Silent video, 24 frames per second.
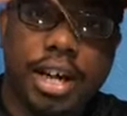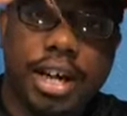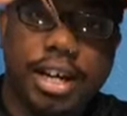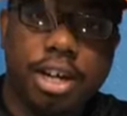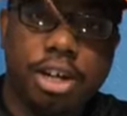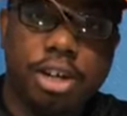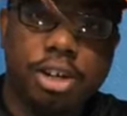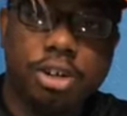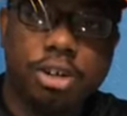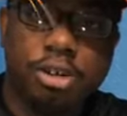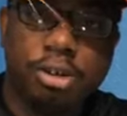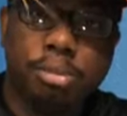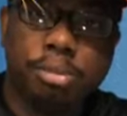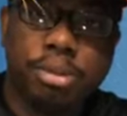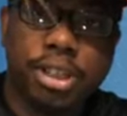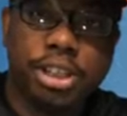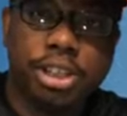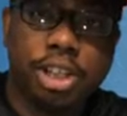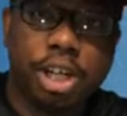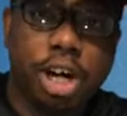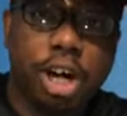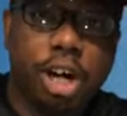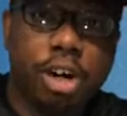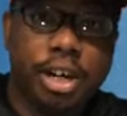at home.
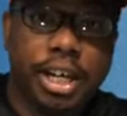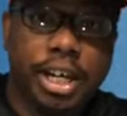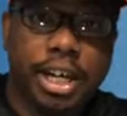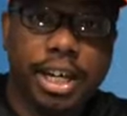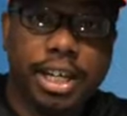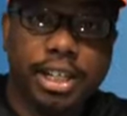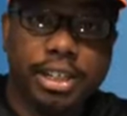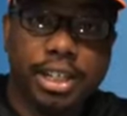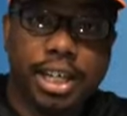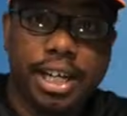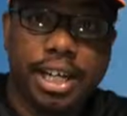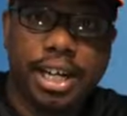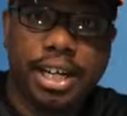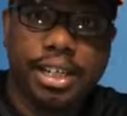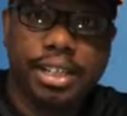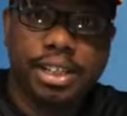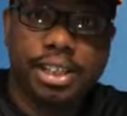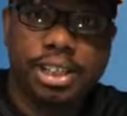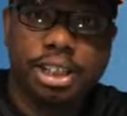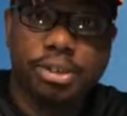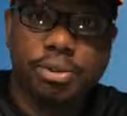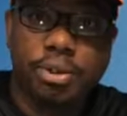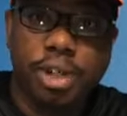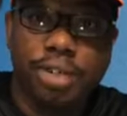These are all hand tied.
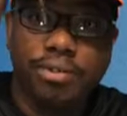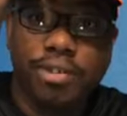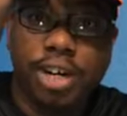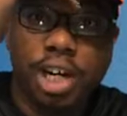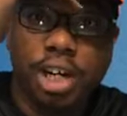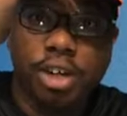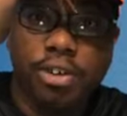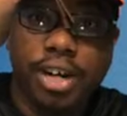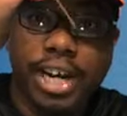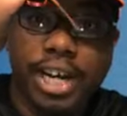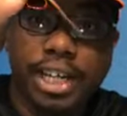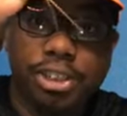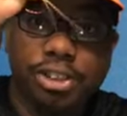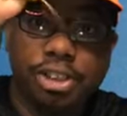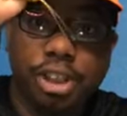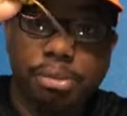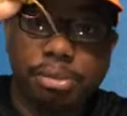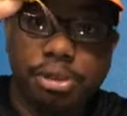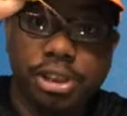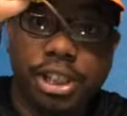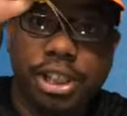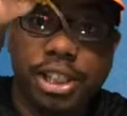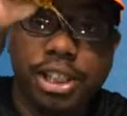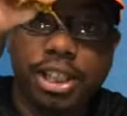This is one of our grass
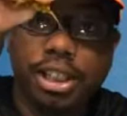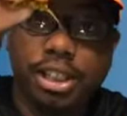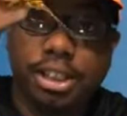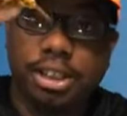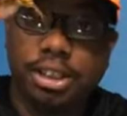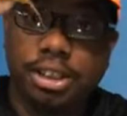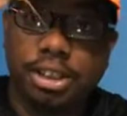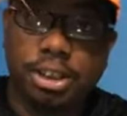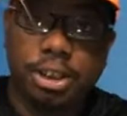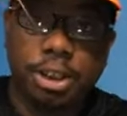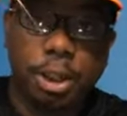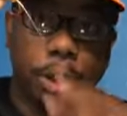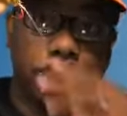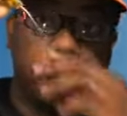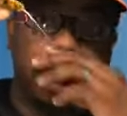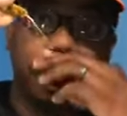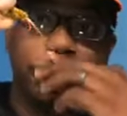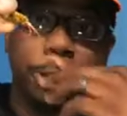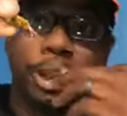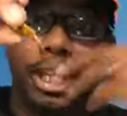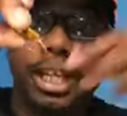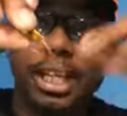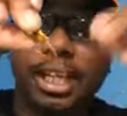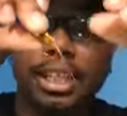shrimp jigs. So the
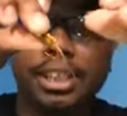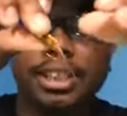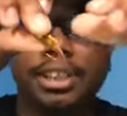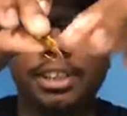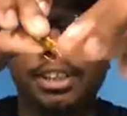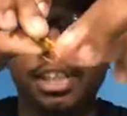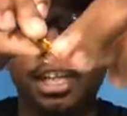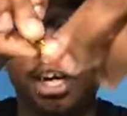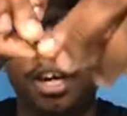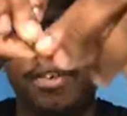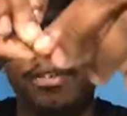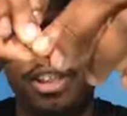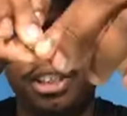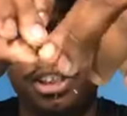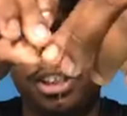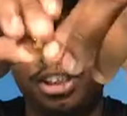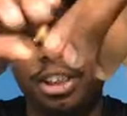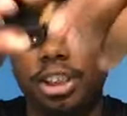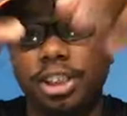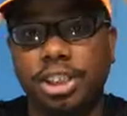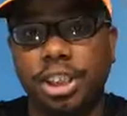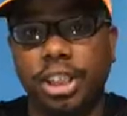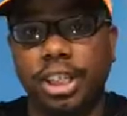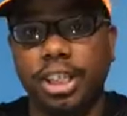jig itself, this
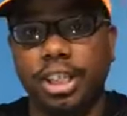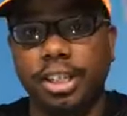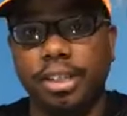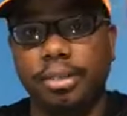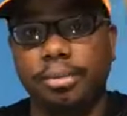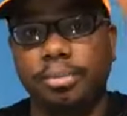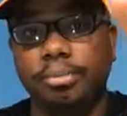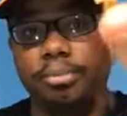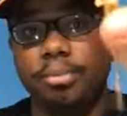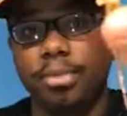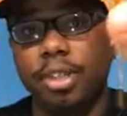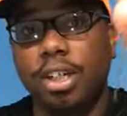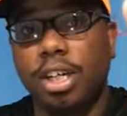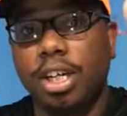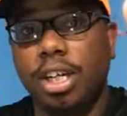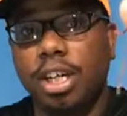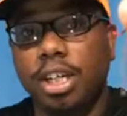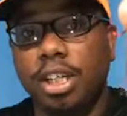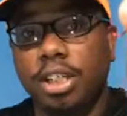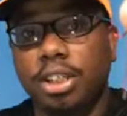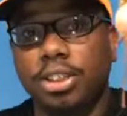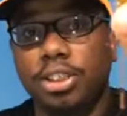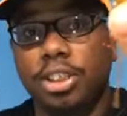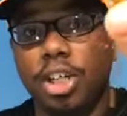is the jig.
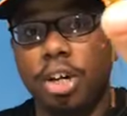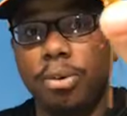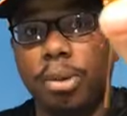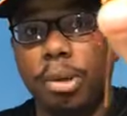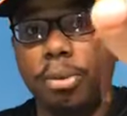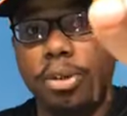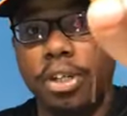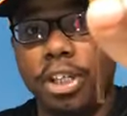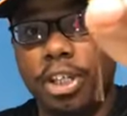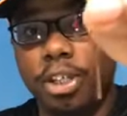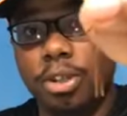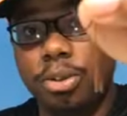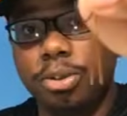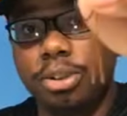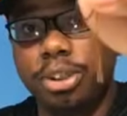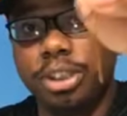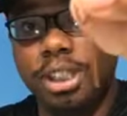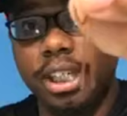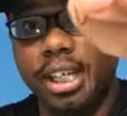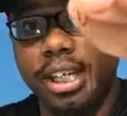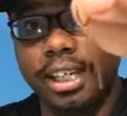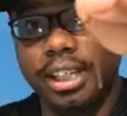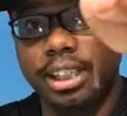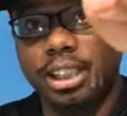So we would use
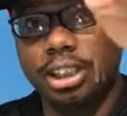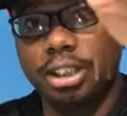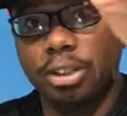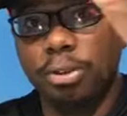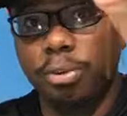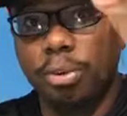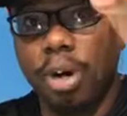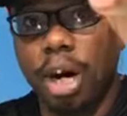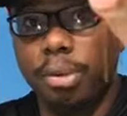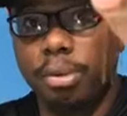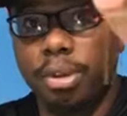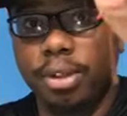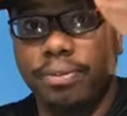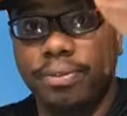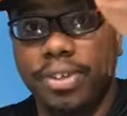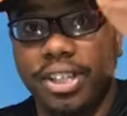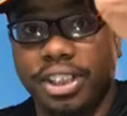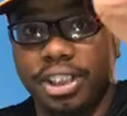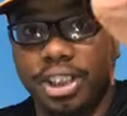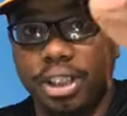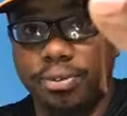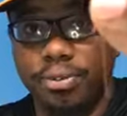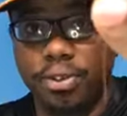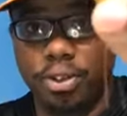this while we're
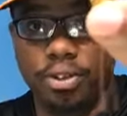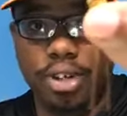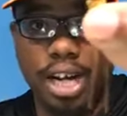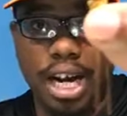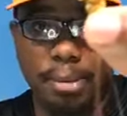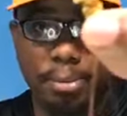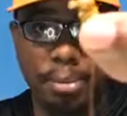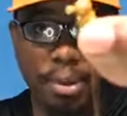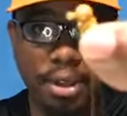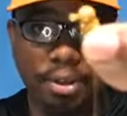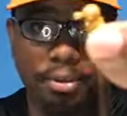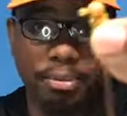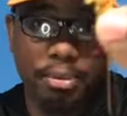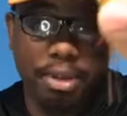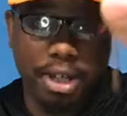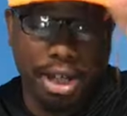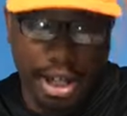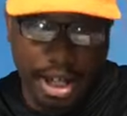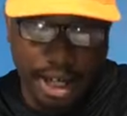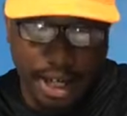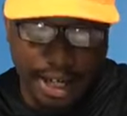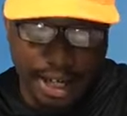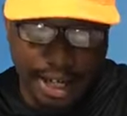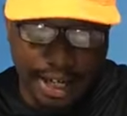fishing for crappie.
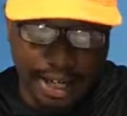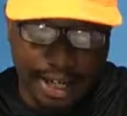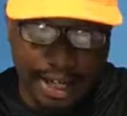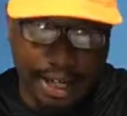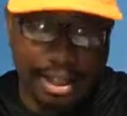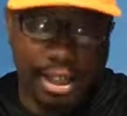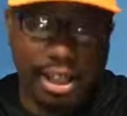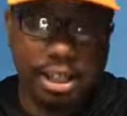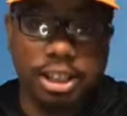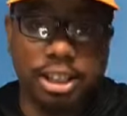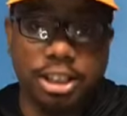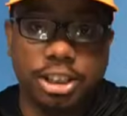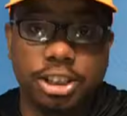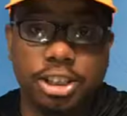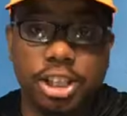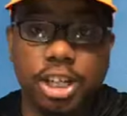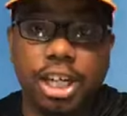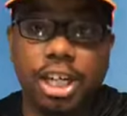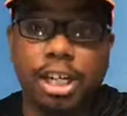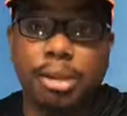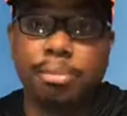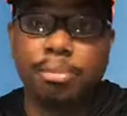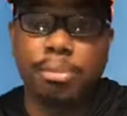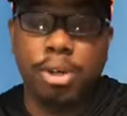And there's a
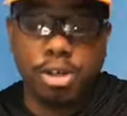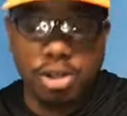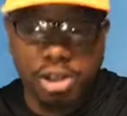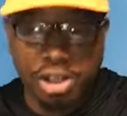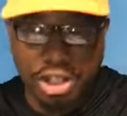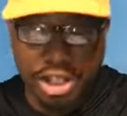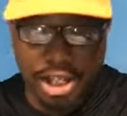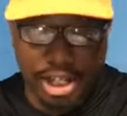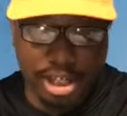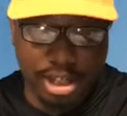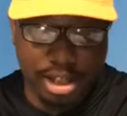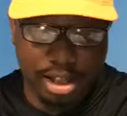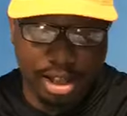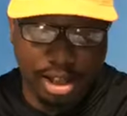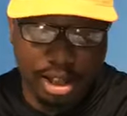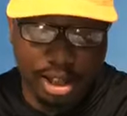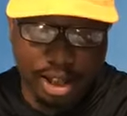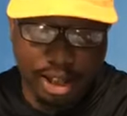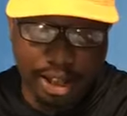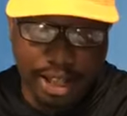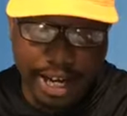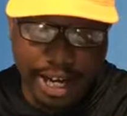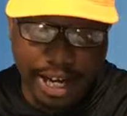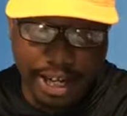certain motion
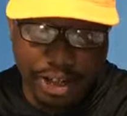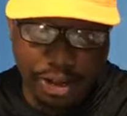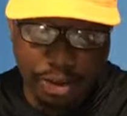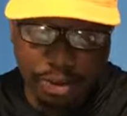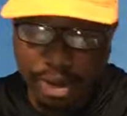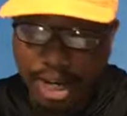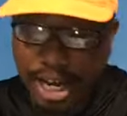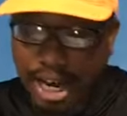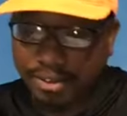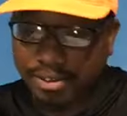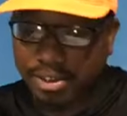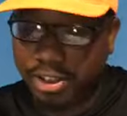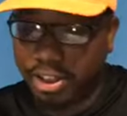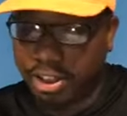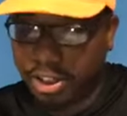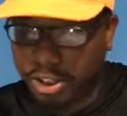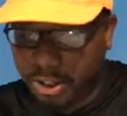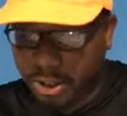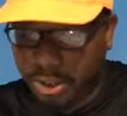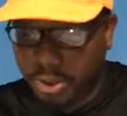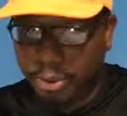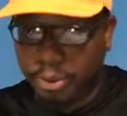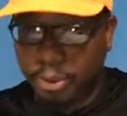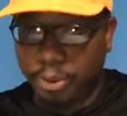that you have to
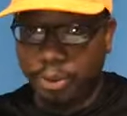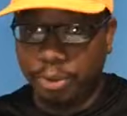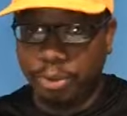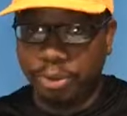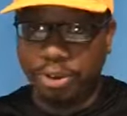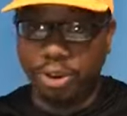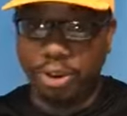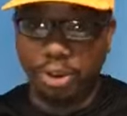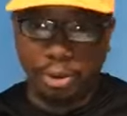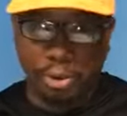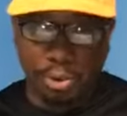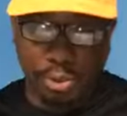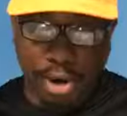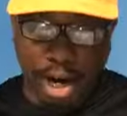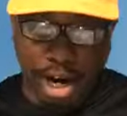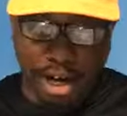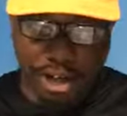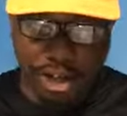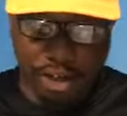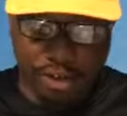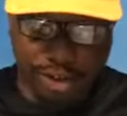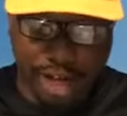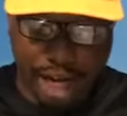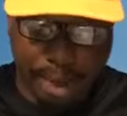use
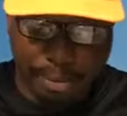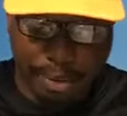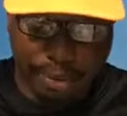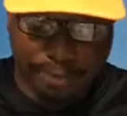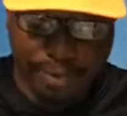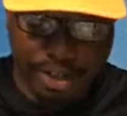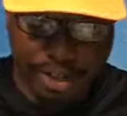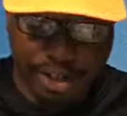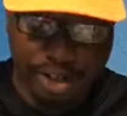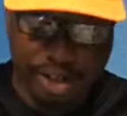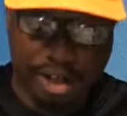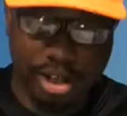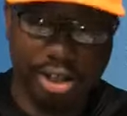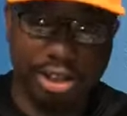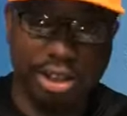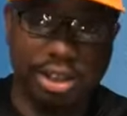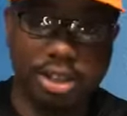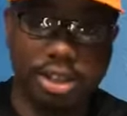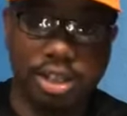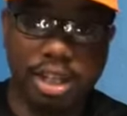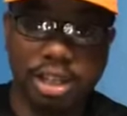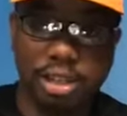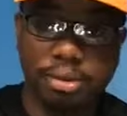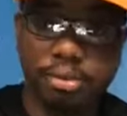while you're crappie fishing. This
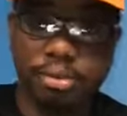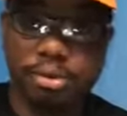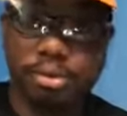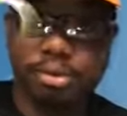is another